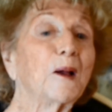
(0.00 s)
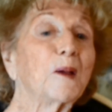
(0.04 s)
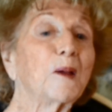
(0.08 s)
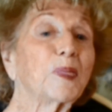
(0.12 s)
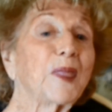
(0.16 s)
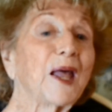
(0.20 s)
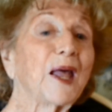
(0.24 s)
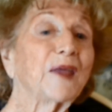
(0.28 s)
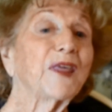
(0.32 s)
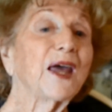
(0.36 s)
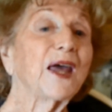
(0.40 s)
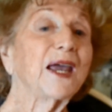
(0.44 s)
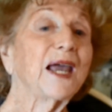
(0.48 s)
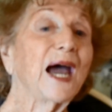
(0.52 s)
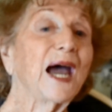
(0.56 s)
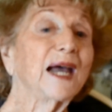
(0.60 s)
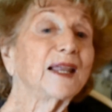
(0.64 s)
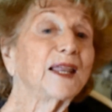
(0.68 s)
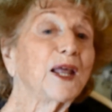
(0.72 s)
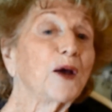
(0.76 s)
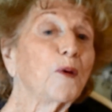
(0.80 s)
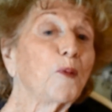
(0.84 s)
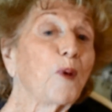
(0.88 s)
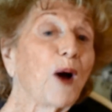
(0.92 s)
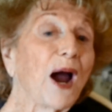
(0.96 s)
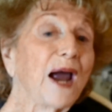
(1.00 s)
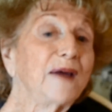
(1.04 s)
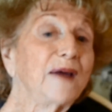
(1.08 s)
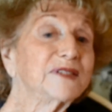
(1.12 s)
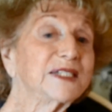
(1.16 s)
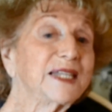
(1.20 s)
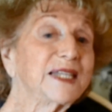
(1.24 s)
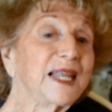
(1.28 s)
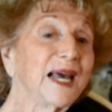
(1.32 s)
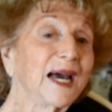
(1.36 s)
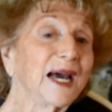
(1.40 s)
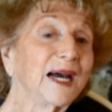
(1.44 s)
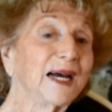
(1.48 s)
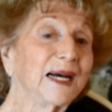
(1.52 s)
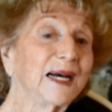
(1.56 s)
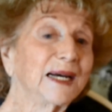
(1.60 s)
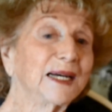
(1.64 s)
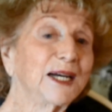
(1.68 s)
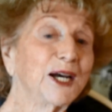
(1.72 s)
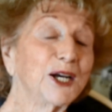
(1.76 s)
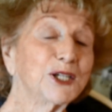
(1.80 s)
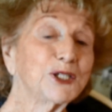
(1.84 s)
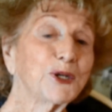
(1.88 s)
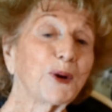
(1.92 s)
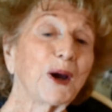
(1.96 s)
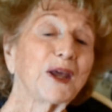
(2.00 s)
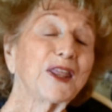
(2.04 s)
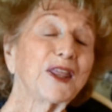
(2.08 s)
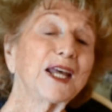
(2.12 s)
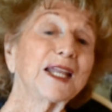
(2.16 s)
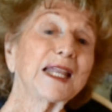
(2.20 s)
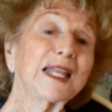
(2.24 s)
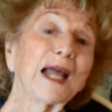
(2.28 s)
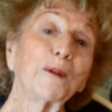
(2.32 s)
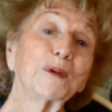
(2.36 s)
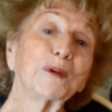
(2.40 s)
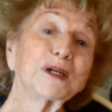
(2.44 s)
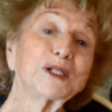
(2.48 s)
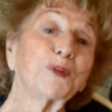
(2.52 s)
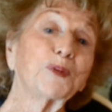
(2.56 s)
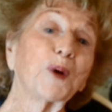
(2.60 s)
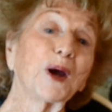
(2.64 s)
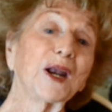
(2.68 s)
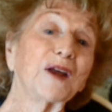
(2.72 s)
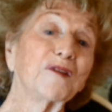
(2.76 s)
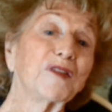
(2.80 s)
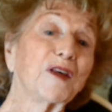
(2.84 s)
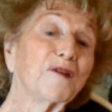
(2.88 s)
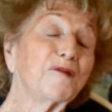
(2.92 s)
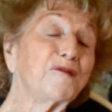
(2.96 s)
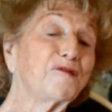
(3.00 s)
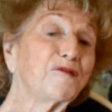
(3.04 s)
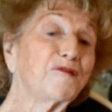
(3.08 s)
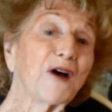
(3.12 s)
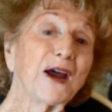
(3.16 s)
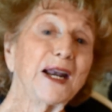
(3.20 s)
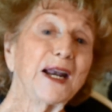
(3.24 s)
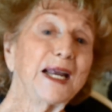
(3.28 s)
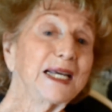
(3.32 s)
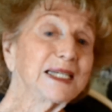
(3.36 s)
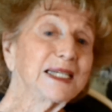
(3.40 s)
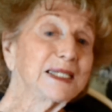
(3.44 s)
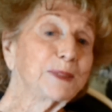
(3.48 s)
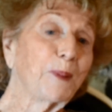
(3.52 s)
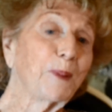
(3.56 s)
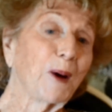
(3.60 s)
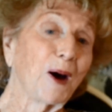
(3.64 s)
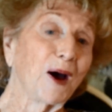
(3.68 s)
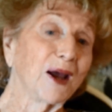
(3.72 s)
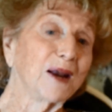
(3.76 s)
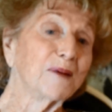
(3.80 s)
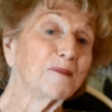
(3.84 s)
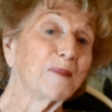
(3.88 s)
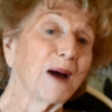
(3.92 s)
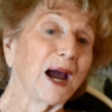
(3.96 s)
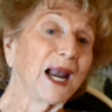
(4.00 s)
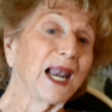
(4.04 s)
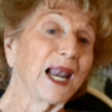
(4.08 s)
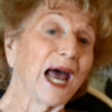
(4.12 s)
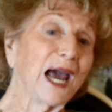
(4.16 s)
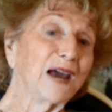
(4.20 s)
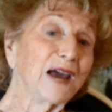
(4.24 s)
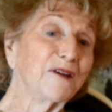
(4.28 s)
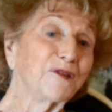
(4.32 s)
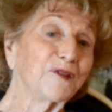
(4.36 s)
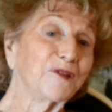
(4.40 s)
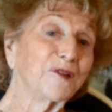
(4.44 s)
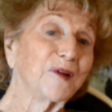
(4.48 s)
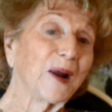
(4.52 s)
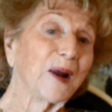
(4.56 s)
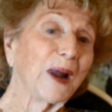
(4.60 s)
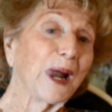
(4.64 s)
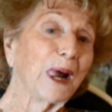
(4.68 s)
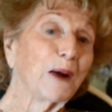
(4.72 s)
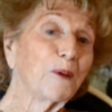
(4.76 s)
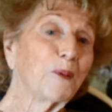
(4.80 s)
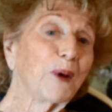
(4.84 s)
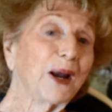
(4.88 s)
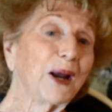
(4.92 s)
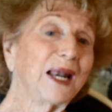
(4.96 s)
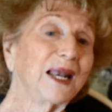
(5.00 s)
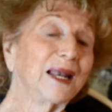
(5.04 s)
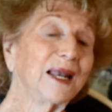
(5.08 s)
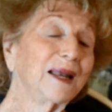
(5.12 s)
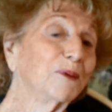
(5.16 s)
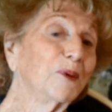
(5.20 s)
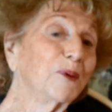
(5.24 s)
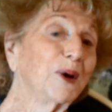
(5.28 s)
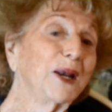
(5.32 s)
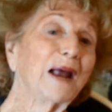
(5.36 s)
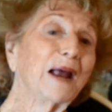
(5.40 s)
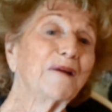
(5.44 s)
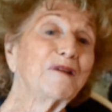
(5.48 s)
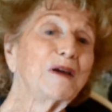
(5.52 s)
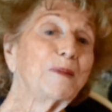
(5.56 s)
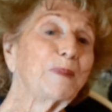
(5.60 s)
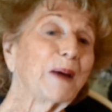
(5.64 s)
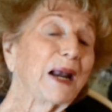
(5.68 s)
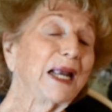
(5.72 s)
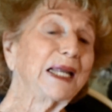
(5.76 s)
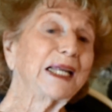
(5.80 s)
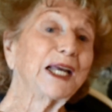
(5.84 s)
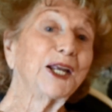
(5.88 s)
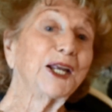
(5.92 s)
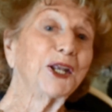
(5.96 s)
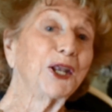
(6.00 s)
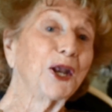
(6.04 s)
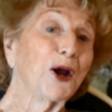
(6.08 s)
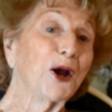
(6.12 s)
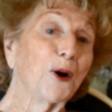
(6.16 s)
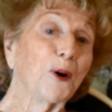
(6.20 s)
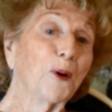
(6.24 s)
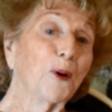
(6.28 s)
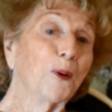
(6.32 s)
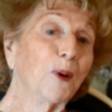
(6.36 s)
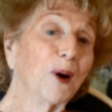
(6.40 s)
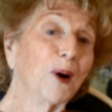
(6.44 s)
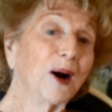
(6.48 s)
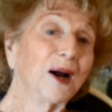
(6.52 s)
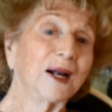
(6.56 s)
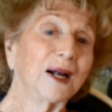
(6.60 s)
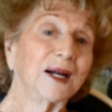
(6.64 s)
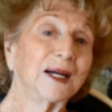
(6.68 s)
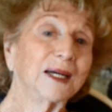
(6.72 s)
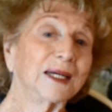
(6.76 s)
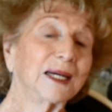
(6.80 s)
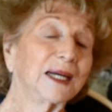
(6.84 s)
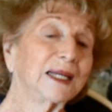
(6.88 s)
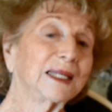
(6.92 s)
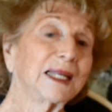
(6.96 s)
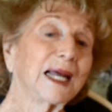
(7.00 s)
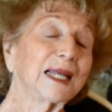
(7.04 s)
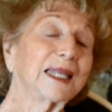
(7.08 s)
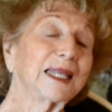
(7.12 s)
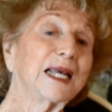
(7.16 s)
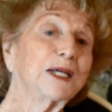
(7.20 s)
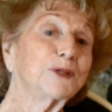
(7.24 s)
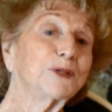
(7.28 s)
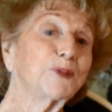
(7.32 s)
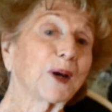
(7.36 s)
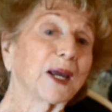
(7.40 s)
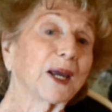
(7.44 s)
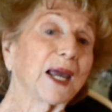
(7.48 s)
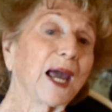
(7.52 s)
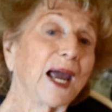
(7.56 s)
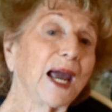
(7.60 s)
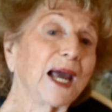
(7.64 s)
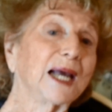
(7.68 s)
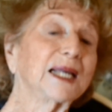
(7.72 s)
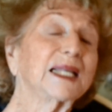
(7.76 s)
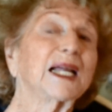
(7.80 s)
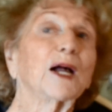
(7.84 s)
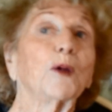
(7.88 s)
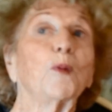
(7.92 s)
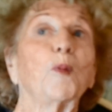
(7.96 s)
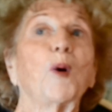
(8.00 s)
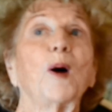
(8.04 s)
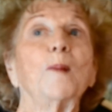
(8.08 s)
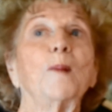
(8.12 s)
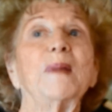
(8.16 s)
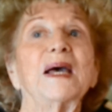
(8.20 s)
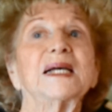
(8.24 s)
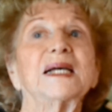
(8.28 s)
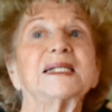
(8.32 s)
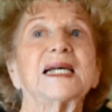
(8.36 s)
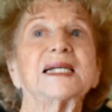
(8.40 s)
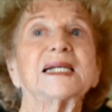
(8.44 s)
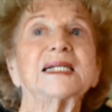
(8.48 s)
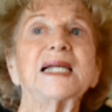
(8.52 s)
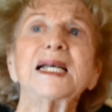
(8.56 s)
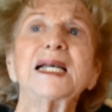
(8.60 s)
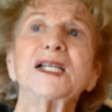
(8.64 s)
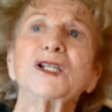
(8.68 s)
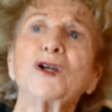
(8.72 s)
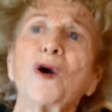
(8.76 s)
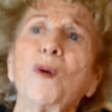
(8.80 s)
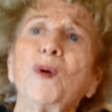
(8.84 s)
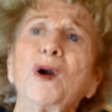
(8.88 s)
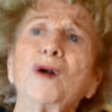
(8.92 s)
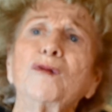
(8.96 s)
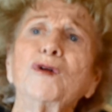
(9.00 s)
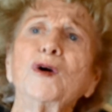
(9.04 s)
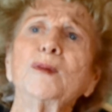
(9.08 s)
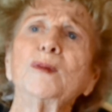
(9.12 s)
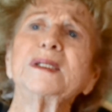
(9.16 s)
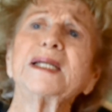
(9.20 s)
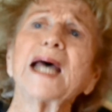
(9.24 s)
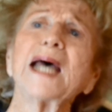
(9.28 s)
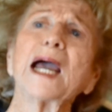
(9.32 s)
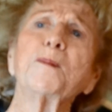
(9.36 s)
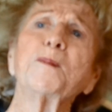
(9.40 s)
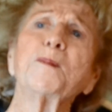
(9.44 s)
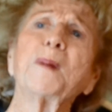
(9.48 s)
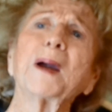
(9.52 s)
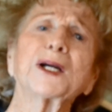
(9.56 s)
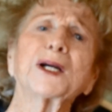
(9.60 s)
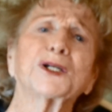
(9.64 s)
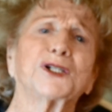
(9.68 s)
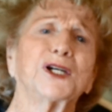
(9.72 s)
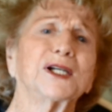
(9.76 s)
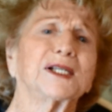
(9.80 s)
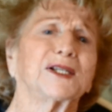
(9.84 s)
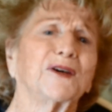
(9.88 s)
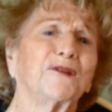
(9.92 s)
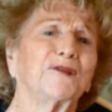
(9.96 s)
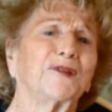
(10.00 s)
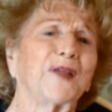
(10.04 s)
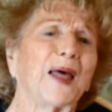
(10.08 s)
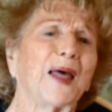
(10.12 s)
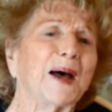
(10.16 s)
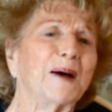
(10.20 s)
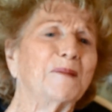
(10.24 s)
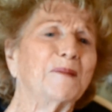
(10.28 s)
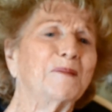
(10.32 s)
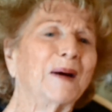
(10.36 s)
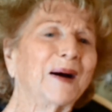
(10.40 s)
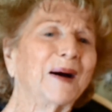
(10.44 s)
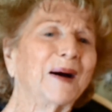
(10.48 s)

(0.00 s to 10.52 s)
that they had their wives there. So I think that was one of the funniest part of my life, when everybody didn't know that these were gay, until one man says, let's go in a room and take pictures of them.